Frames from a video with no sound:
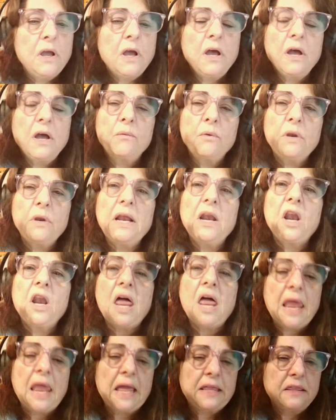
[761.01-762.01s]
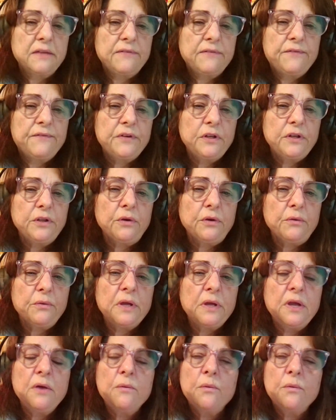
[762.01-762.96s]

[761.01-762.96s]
are really a lot like the flu.